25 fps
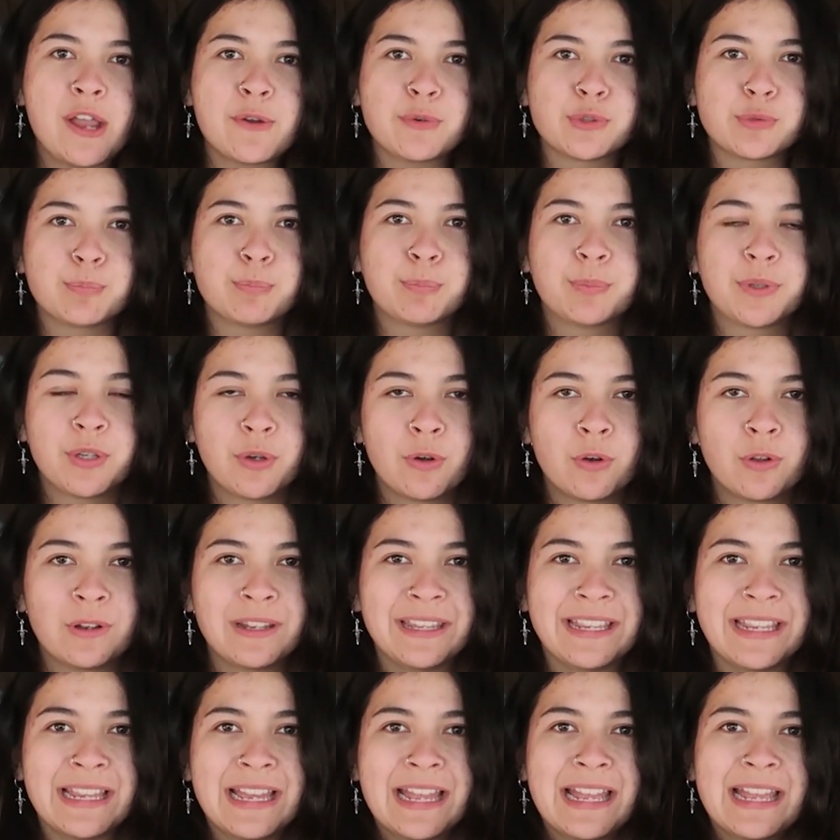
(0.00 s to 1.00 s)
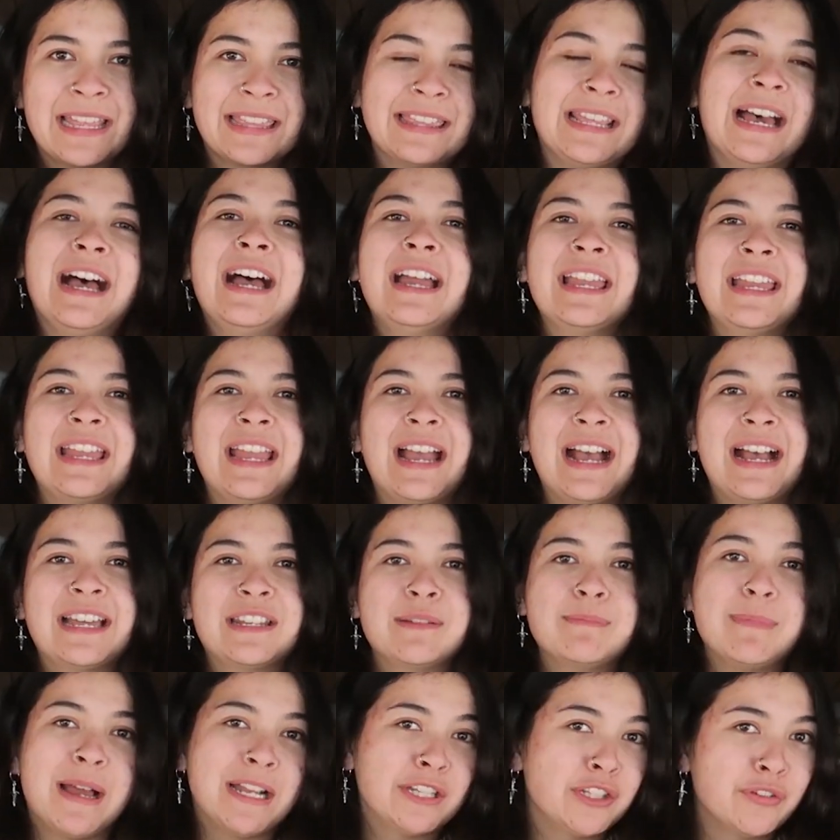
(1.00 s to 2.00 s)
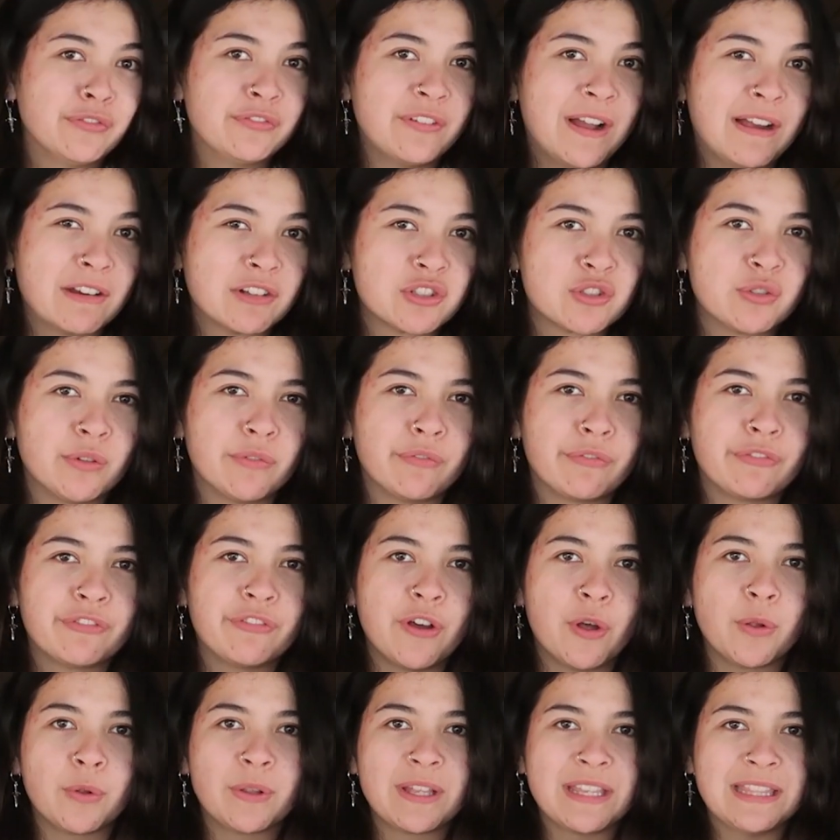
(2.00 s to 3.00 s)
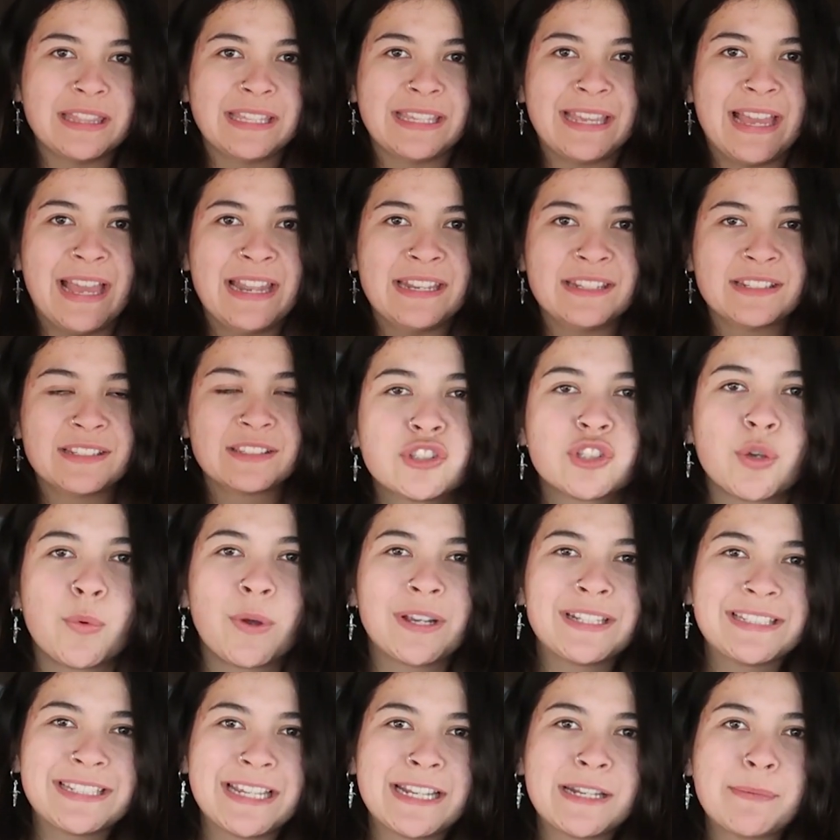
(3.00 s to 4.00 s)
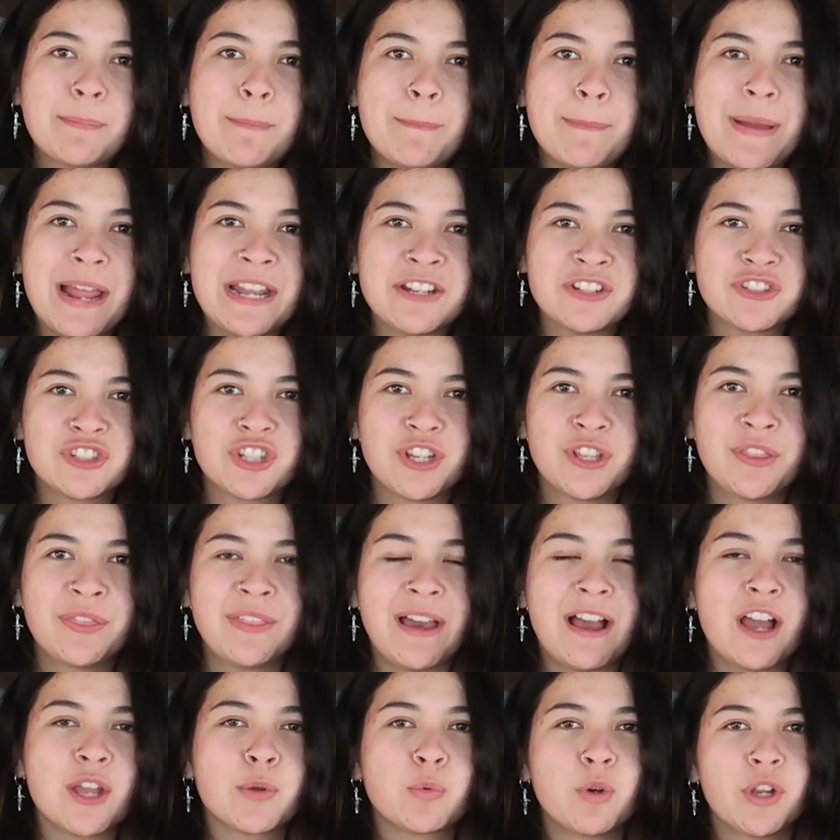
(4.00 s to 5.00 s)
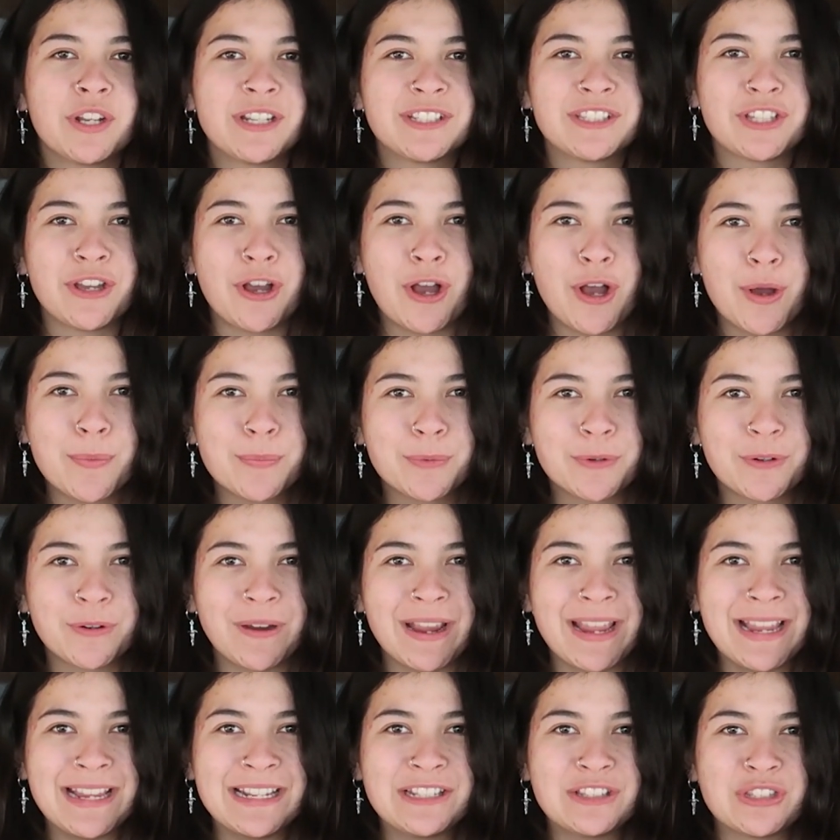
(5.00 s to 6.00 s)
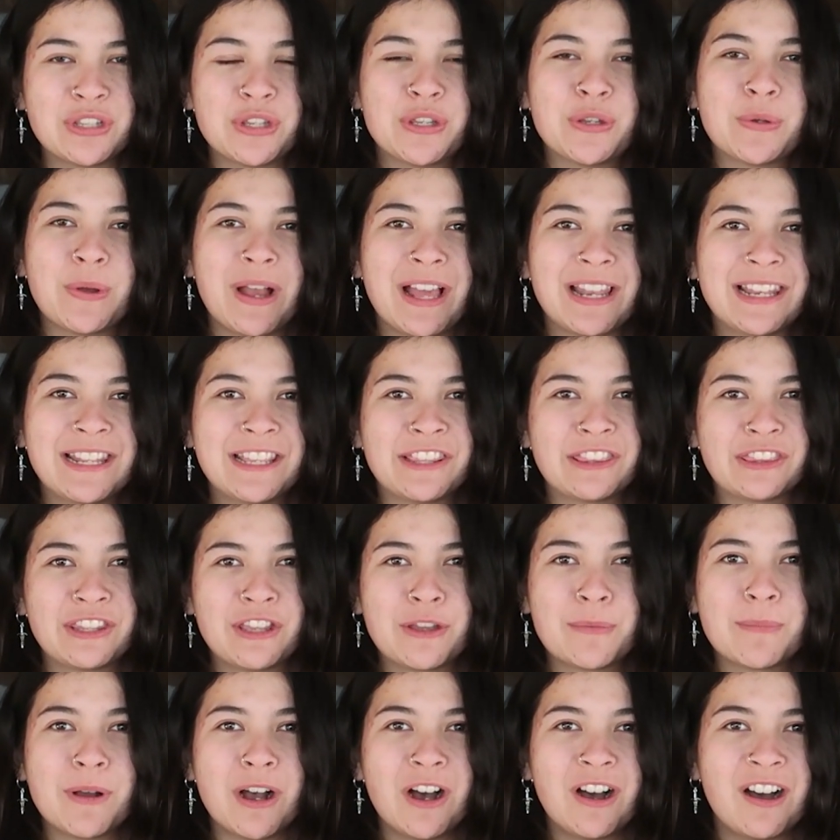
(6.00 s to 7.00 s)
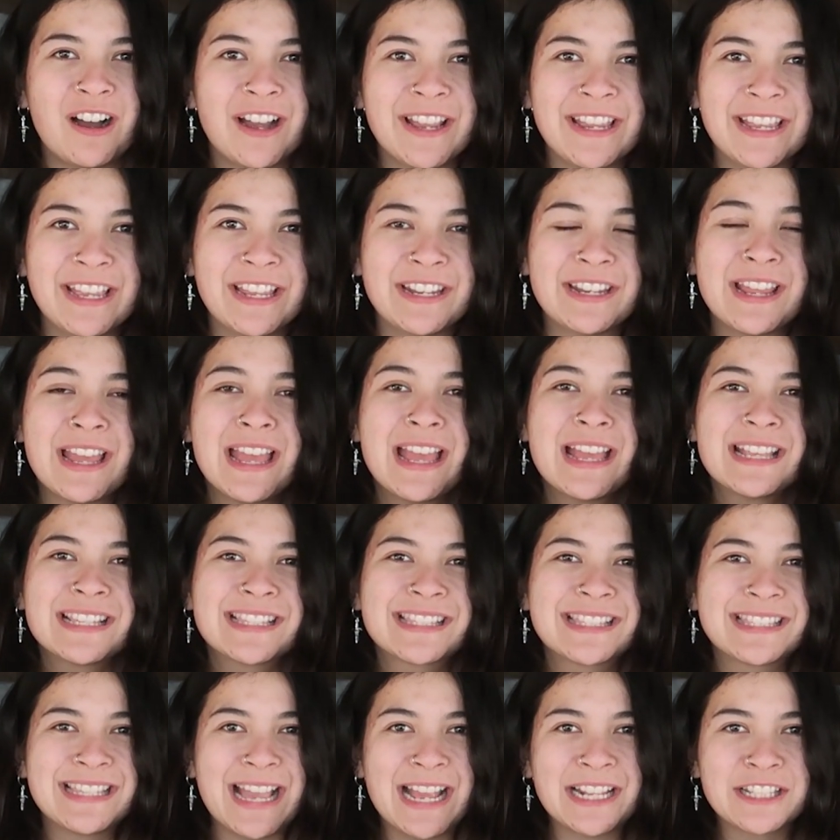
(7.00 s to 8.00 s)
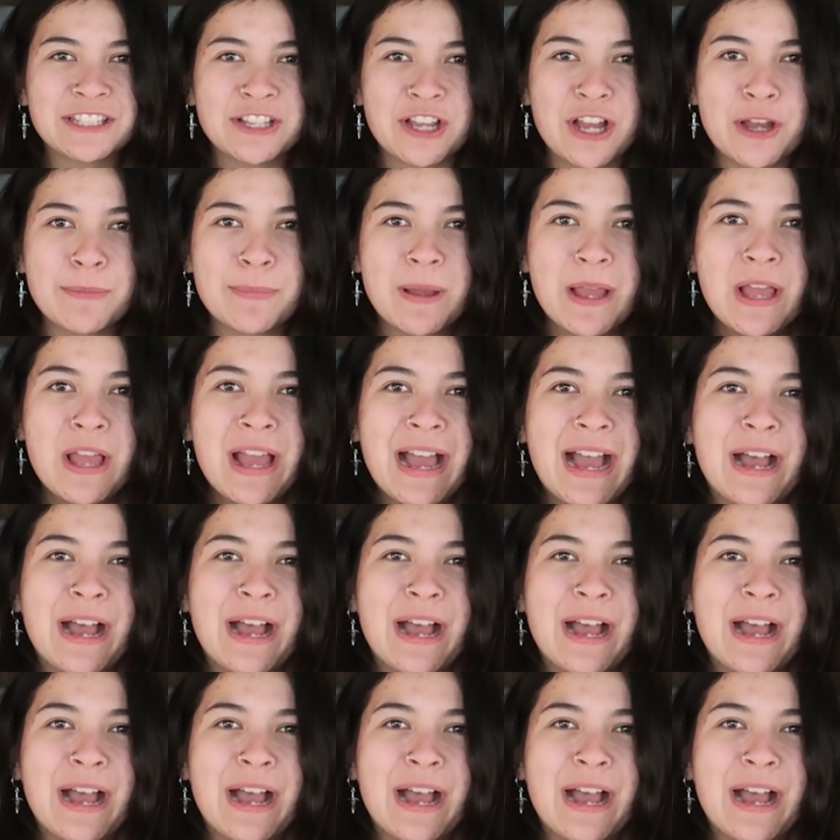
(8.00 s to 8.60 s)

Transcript: It was purely that it had a manufacturing fault in the end. So I did mention that I wanted to upgrade to a lithium ion setup.